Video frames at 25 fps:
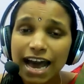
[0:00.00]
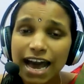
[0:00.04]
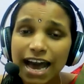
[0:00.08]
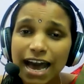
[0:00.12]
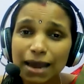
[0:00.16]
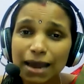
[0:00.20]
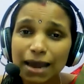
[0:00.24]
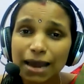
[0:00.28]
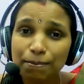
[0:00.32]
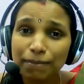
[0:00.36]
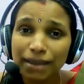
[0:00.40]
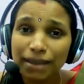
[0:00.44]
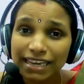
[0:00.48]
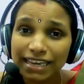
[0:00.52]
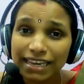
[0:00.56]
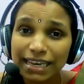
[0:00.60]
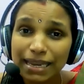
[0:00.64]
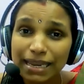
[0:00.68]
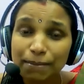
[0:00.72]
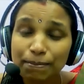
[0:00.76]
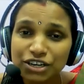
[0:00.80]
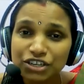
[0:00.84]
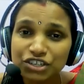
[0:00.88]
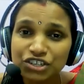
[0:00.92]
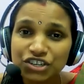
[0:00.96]
are
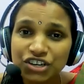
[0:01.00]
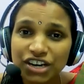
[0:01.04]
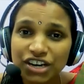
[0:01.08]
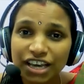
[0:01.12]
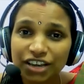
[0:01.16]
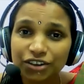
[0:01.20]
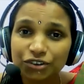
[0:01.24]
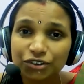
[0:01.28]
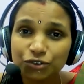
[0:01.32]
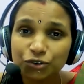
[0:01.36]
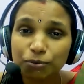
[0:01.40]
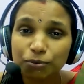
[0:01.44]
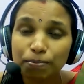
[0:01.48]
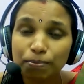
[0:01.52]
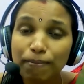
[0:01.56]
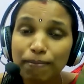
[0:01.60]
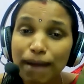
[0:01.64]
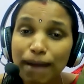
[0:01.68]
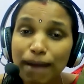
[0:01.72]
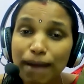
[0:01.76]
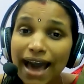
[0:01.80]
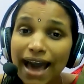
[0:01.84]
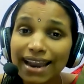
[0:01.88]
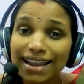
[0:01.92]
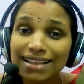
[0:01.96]
mainly mentioning to
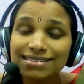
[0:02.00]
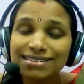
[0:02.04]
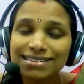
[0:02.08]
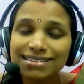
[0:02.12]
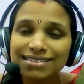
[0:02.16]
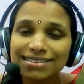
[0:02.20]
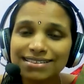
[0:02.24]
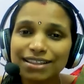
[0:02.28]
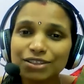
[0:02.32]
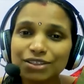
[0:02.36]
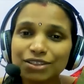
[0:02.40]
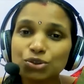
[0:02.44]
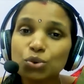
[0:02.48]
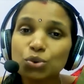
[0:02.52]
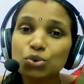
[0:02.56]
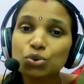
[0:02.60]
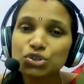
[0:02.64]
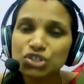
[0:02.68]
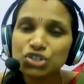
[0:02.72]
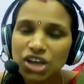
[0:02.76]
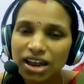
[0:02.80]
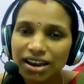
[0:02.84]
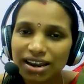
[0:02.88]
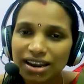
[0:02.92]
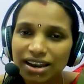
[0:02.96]
balancing the
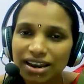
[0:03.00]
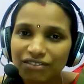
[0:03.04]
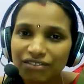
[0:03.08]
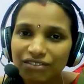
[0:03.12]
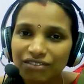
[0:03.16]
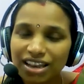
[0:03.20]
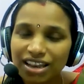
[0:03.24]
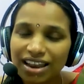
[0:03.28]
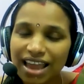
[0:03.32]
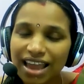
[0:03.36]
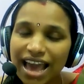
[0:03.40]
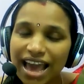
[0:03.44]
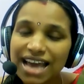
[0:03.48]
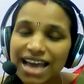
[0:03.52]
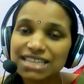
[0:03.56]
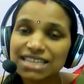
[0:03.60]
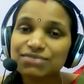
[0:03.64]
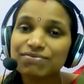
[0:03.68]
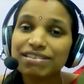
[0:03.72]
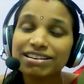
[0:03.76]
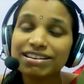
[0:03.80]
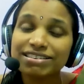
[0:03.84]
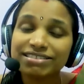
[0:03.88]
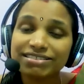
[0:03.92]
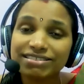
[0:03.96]
dosha level as
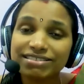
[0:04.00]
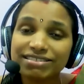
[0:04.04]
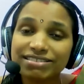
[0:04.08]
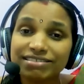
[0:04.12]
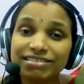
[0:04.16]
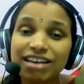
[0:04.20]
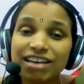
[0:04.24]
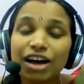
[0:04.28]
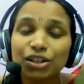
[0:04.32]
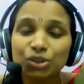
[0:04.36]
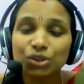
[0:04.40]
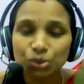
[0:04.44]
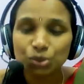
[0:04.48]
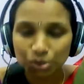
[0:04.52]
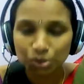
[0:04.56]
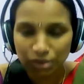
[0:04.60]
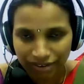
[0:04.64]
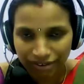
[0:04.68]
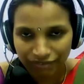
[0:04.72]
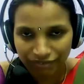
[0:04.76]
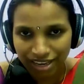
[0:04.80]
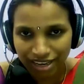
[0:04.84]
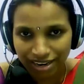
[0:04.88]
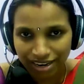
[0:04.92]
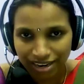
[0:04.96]
well as the dhatu
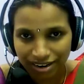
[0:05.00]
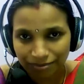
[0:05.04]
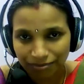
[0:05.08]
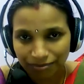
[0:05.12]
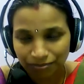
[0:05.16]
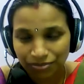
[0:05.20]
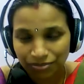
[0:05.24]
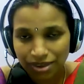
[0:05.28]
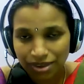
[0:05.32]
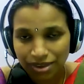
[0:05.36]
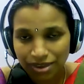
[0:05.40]
level.